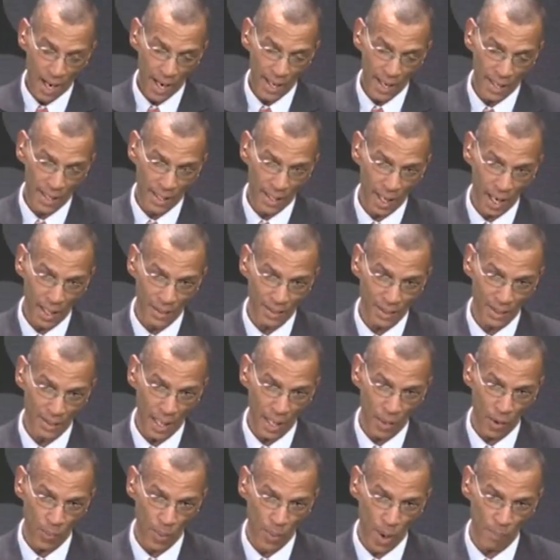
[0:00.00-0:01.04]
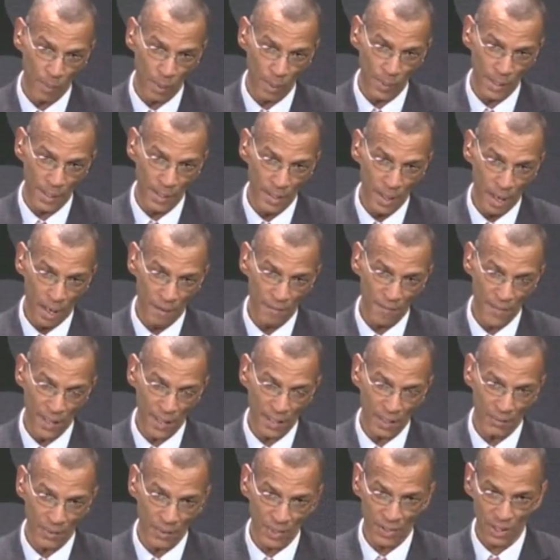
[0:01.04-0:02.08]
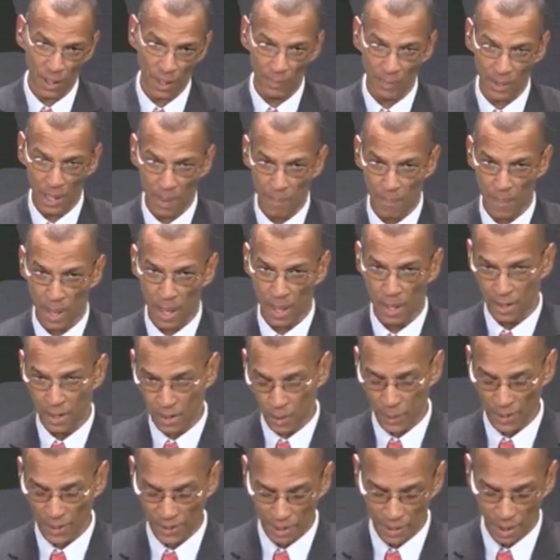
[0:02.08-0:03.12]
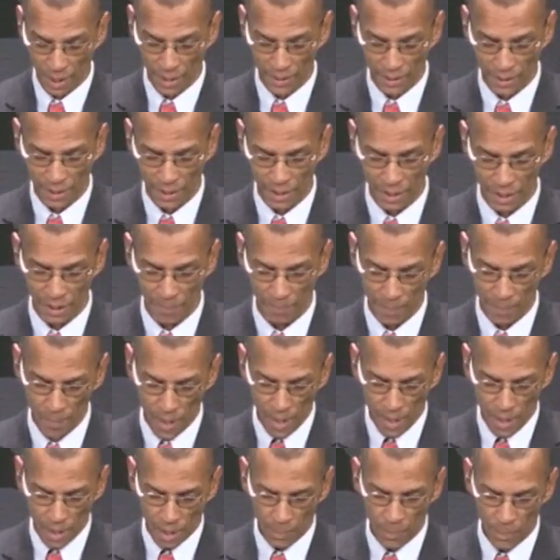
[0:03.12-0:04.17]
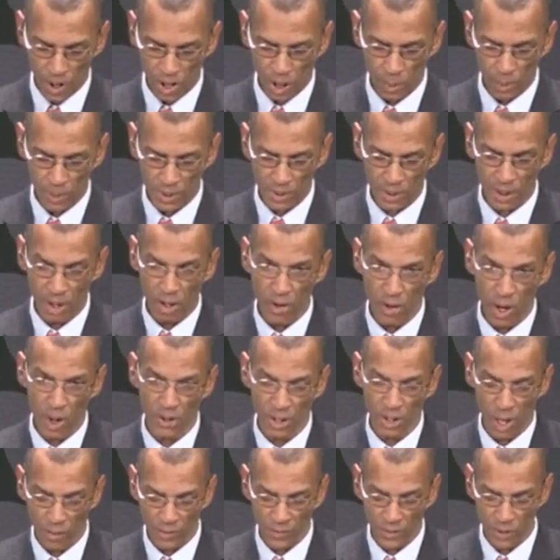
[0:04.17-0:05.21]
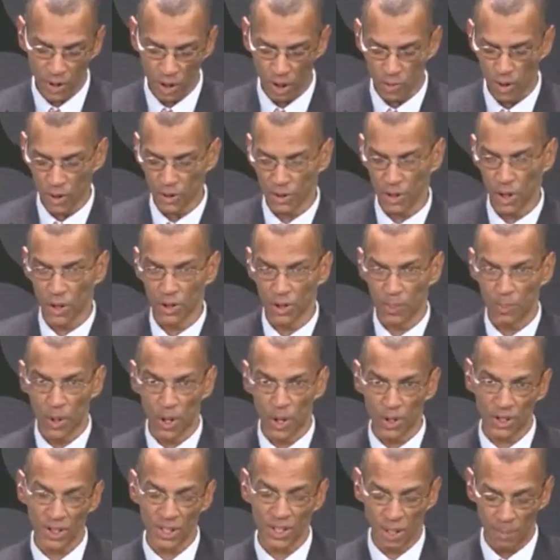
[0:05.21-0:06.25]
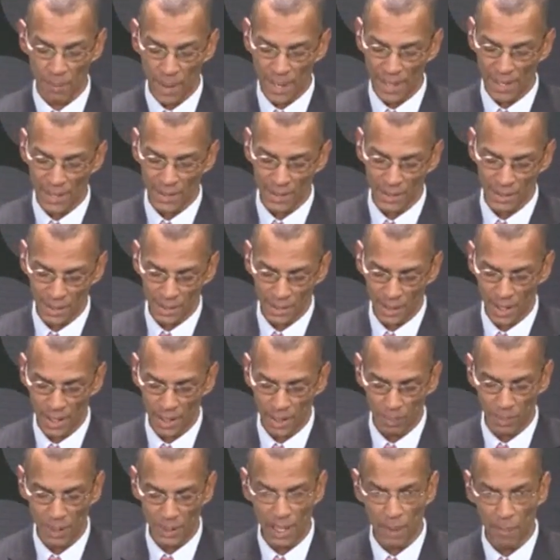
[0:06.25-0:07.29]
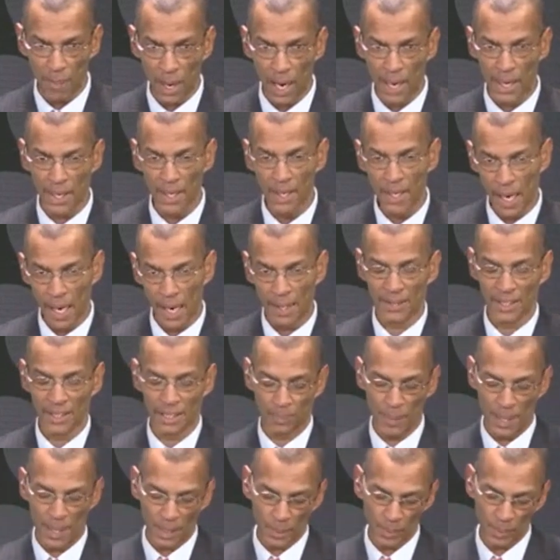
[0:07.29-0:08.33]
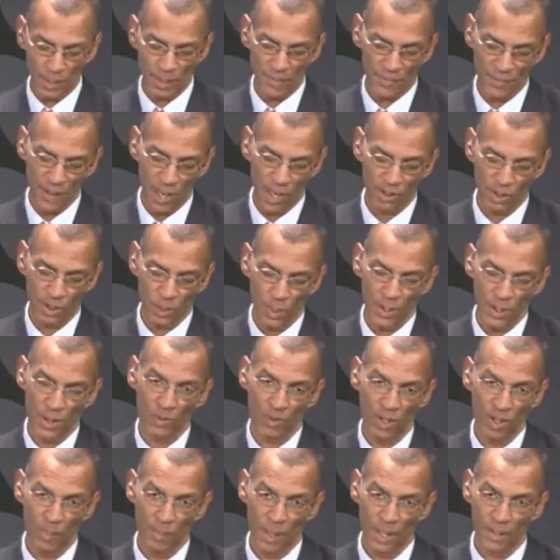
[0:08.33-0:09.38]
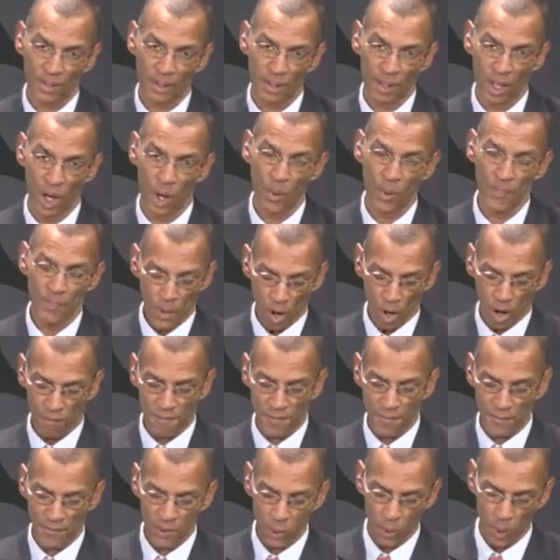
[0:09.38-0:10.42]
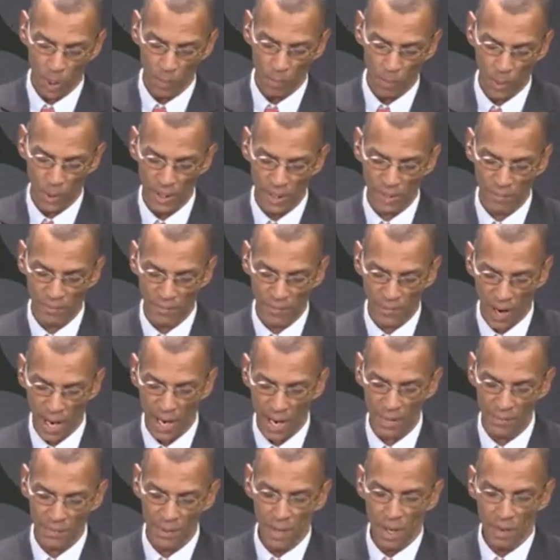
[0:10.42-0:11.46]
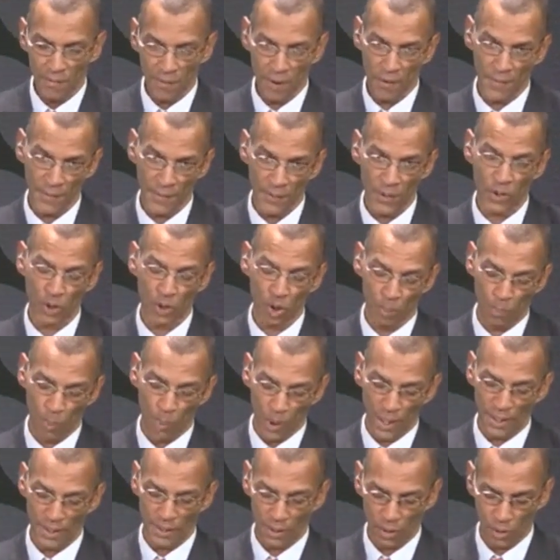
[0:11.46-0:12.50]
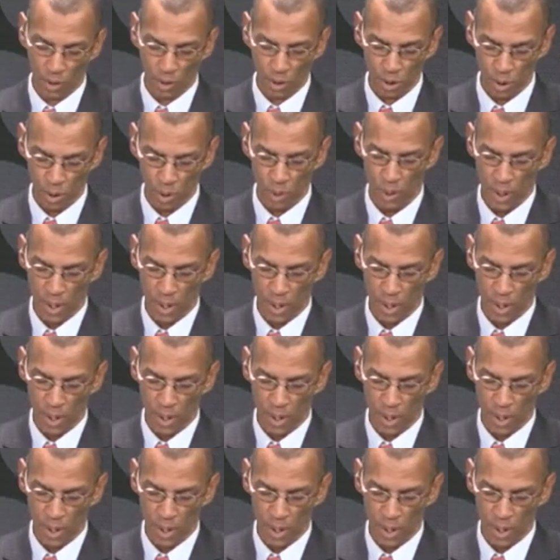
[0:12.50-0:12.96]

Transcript: cuts, and that will probably be effective in September 2019. The possibility arose after the Eurozone's Purchasing Managers Index, PMI, unexpectedly fell to a three-month low of 51.5 from 52.2.